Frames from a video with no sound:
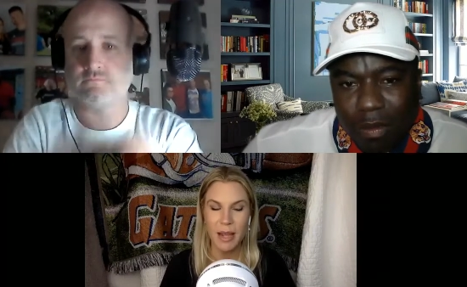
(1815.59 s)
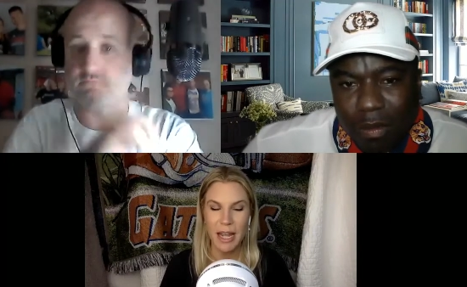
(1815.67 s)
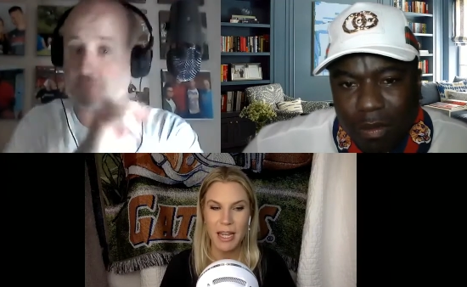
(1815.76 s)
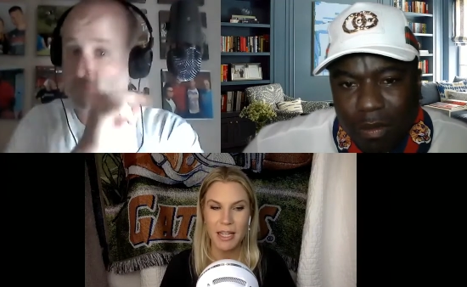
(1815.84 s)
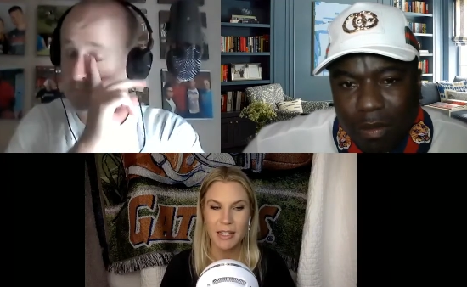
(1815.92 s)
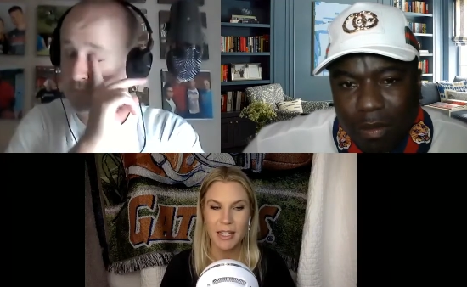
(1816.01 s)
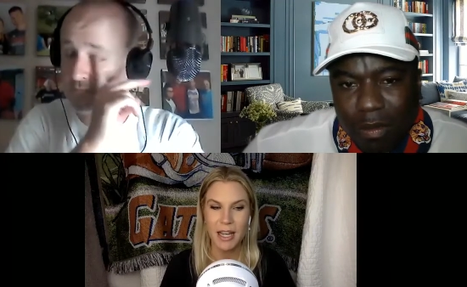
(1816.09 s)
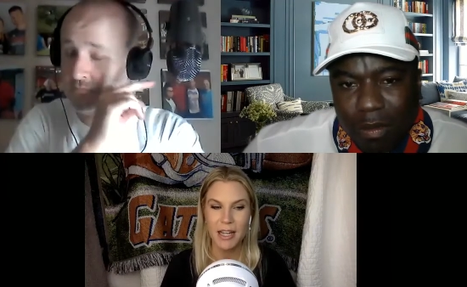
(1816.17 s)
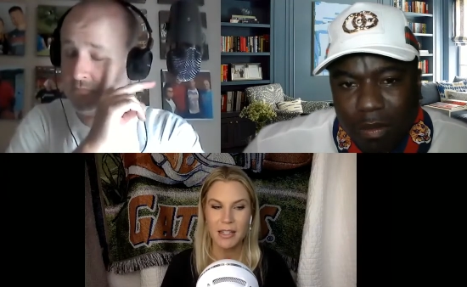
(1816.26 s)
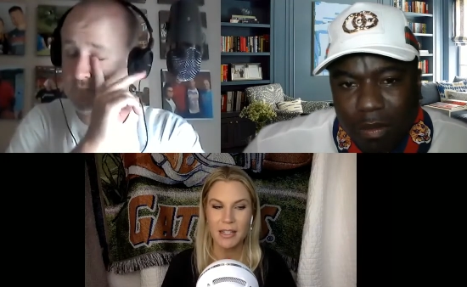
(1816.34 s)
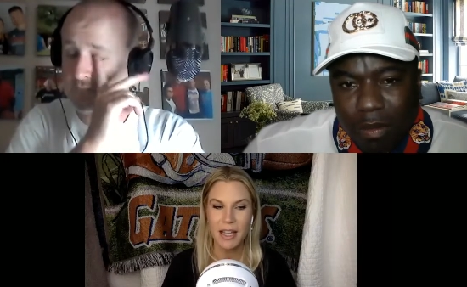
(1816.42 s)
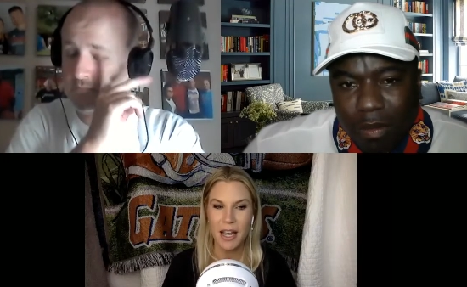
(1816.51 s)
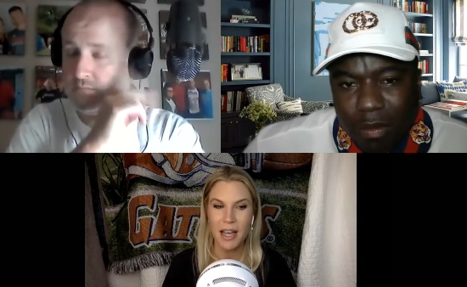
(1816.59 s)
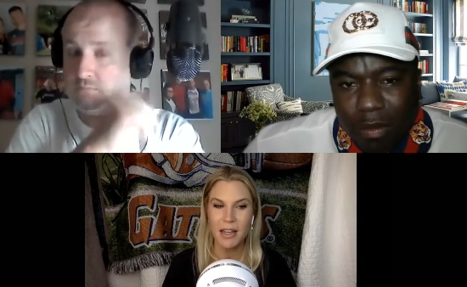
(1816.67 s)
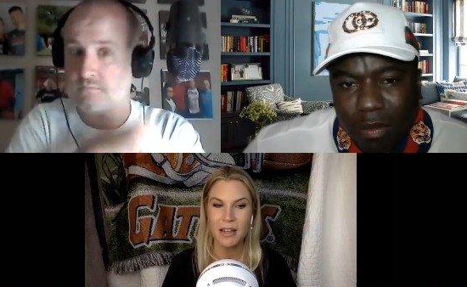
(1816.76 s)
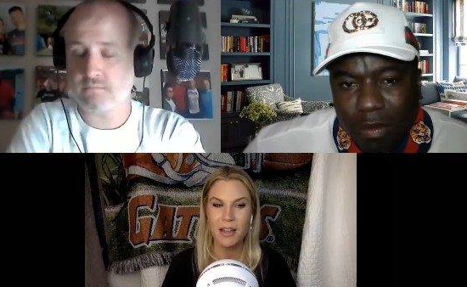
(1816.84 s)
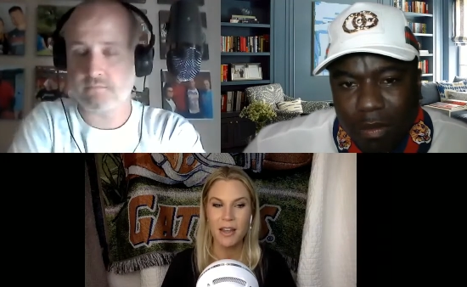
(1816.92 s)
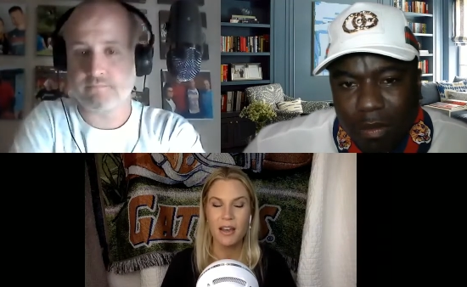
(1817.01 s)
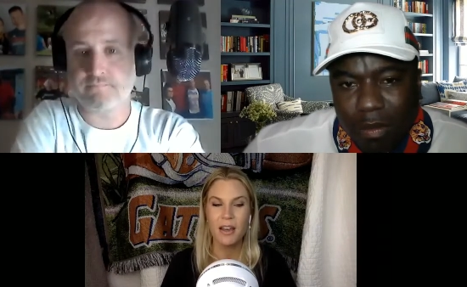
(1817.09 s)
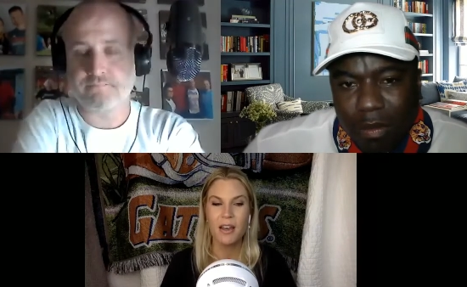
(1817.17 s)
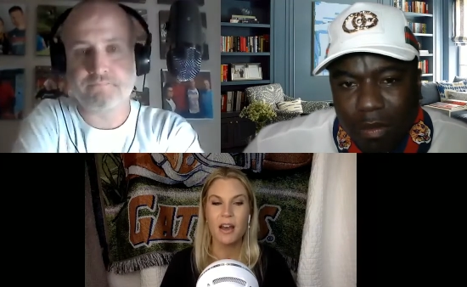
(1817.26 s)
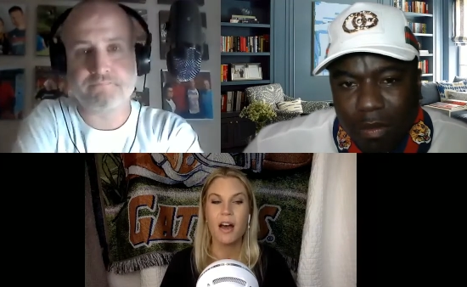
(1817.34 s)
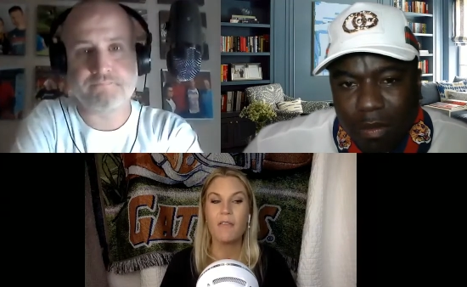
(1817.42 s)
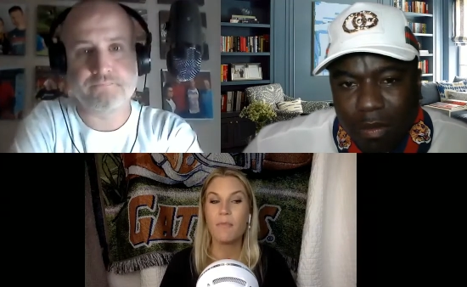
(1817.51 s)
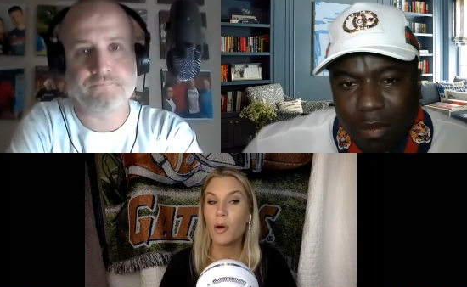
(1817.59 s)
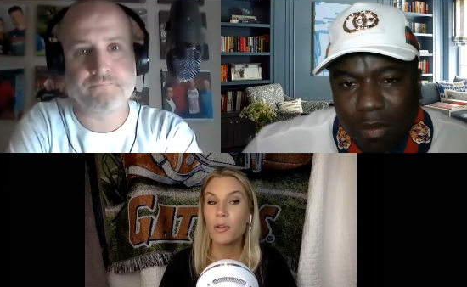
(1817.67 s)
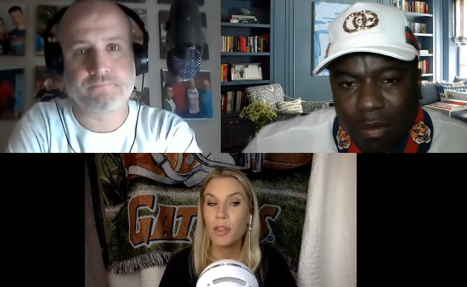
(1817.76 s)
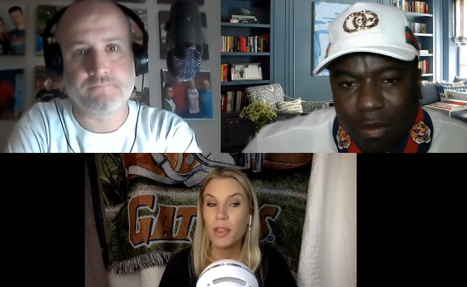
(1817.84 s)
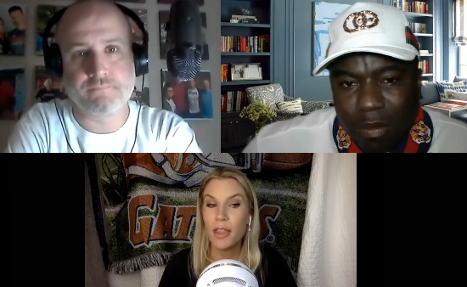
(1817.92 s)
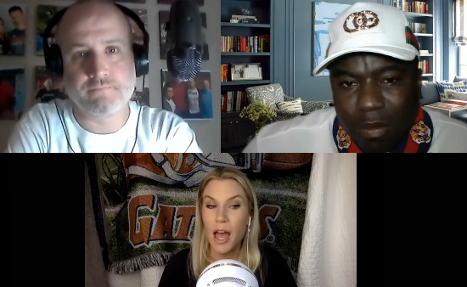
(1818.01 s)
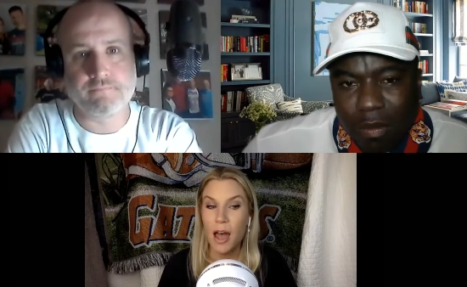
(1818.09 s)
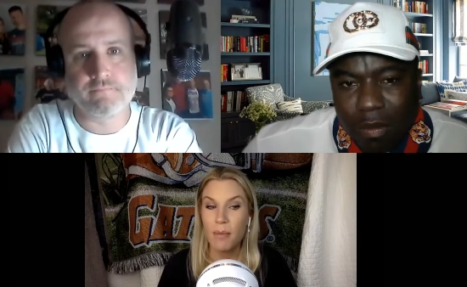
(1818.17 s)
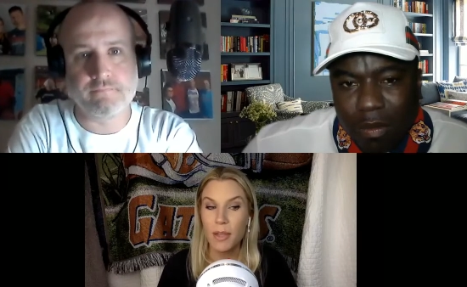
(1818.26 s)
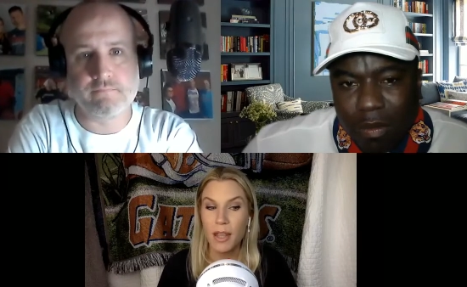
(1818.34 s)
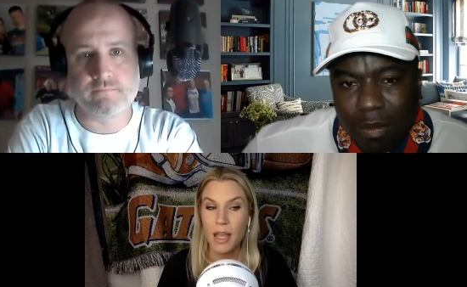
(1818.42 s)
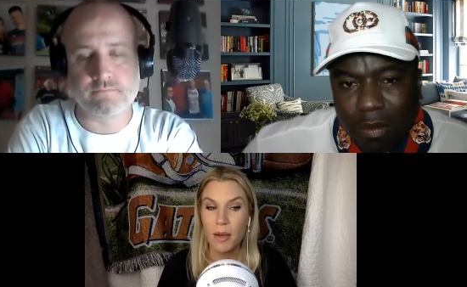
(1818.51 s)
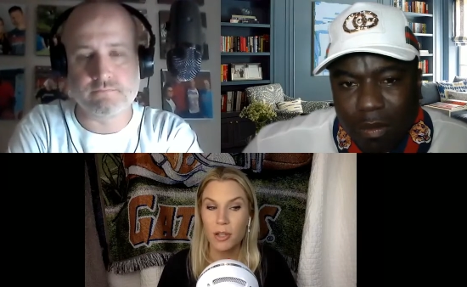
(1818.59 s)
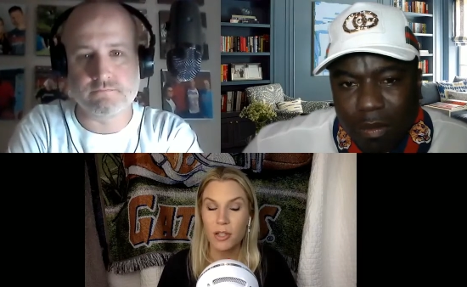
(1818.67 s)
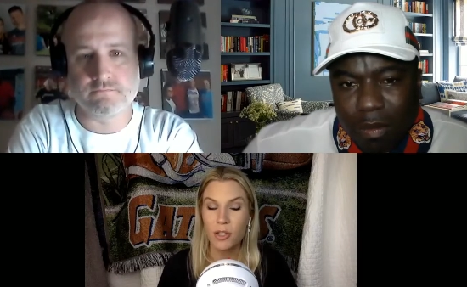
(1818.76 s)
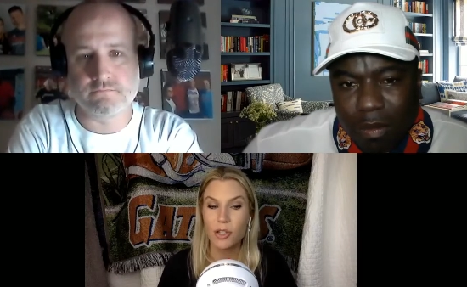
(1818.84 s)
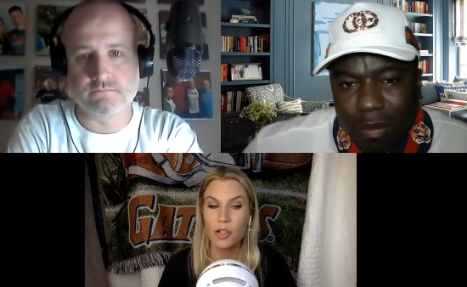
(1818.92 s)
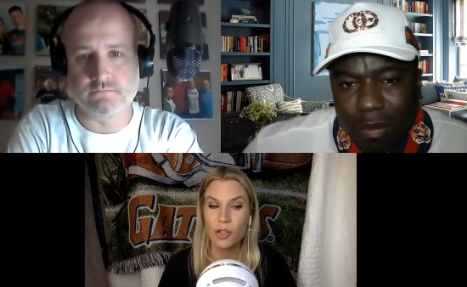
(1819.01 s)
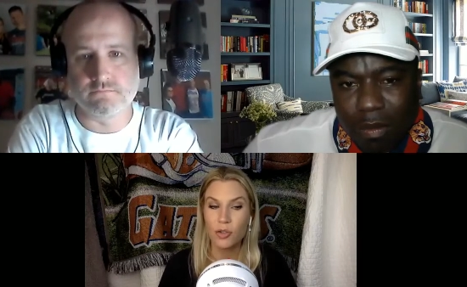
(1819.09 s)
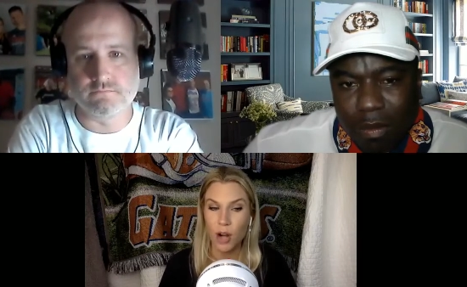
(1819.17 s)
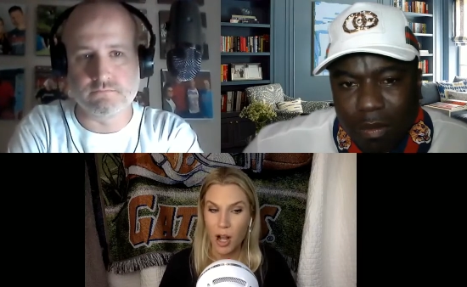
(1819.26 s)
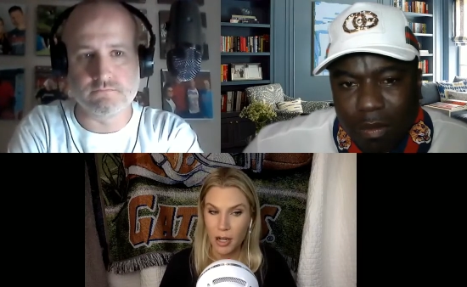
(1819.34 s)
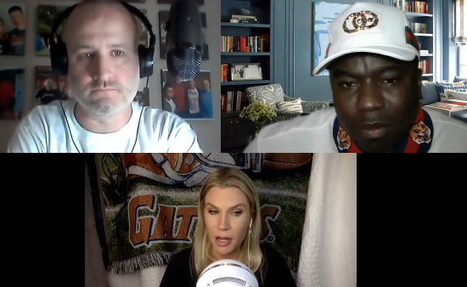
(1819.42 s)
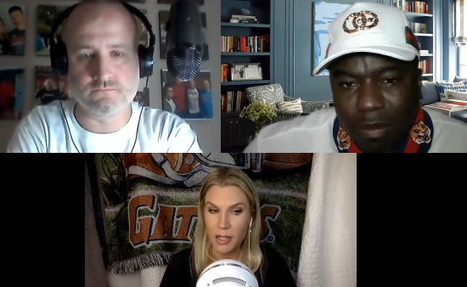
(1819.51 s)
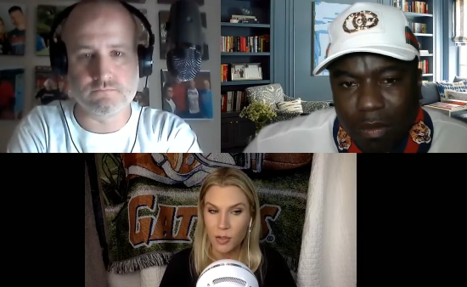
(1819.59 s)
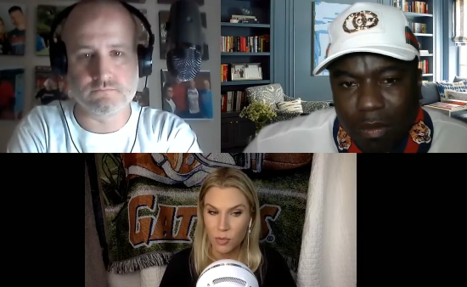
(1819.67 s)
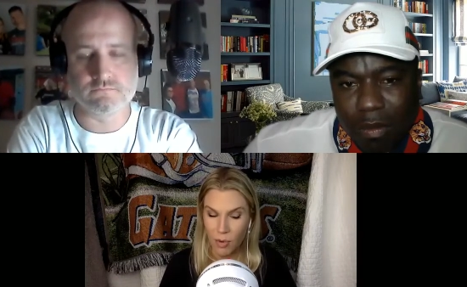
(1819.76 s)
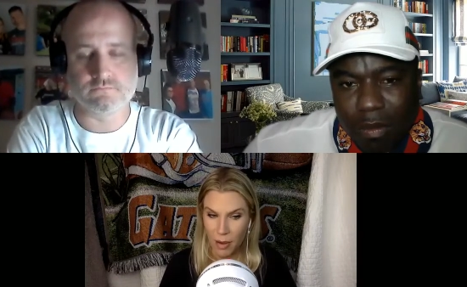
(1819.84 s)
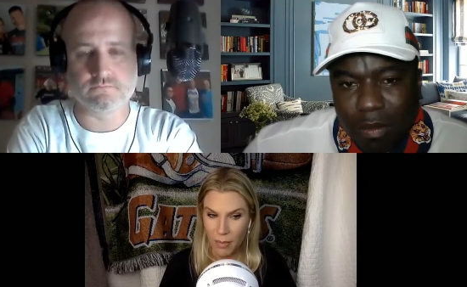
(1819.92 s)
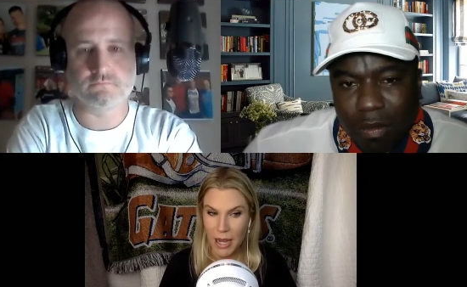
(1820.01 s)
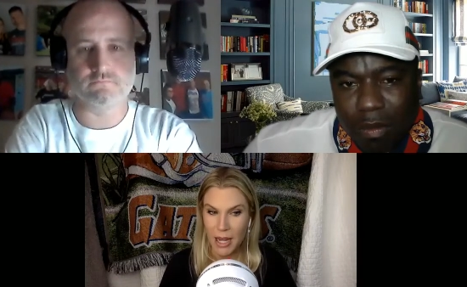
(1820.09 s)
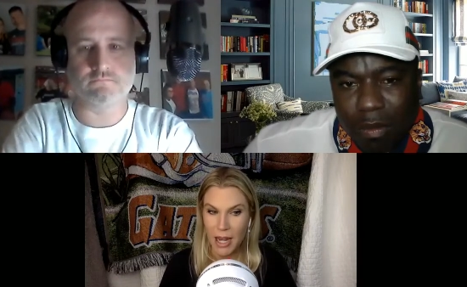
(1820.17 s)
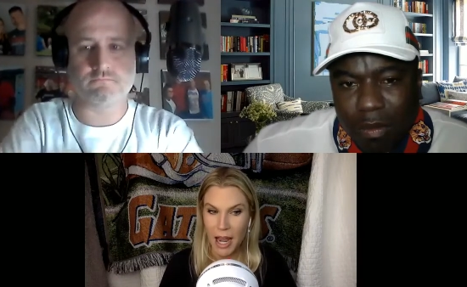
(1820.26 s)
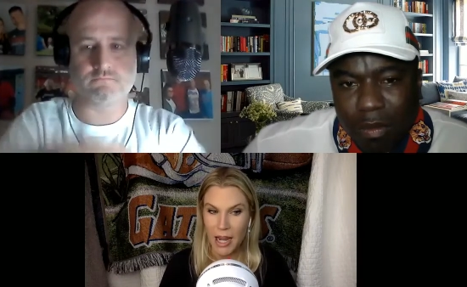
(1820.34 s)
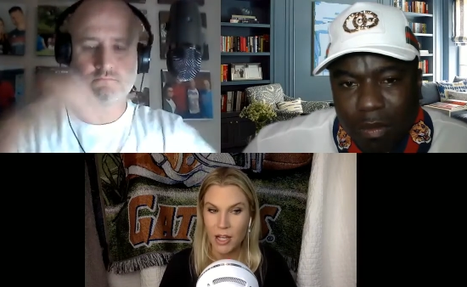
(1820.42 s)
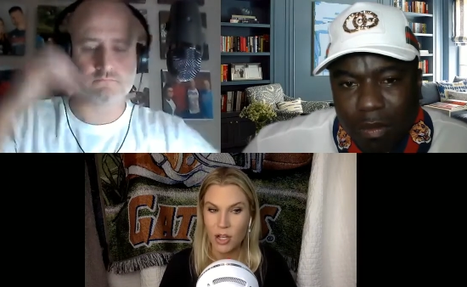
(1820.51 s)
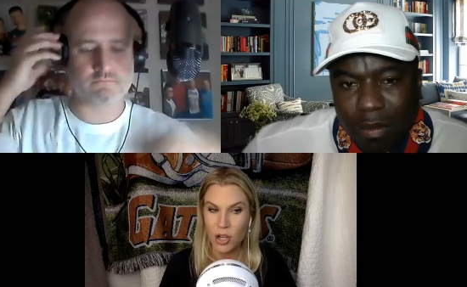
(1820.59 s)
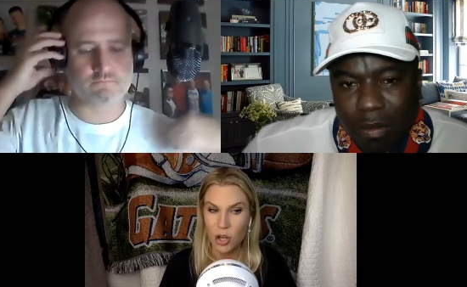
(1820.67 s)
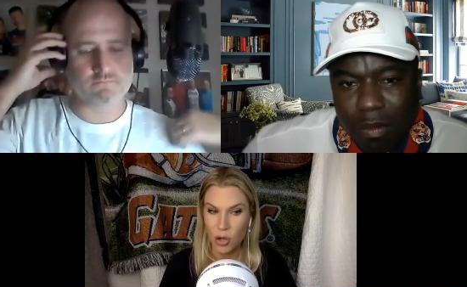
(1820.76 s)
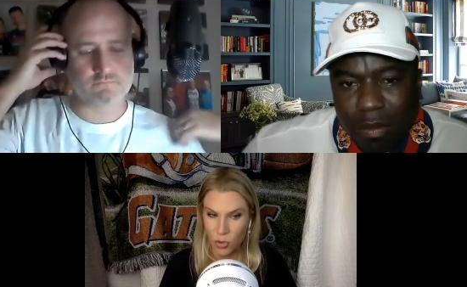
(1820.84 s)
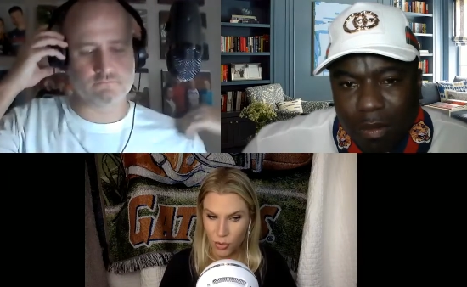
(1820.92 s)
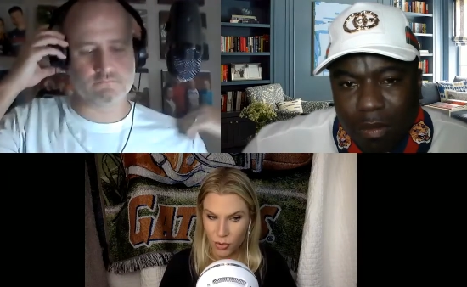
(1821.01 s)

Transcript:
Speaker 1: And I said of both of them that they were the strongest women I knew,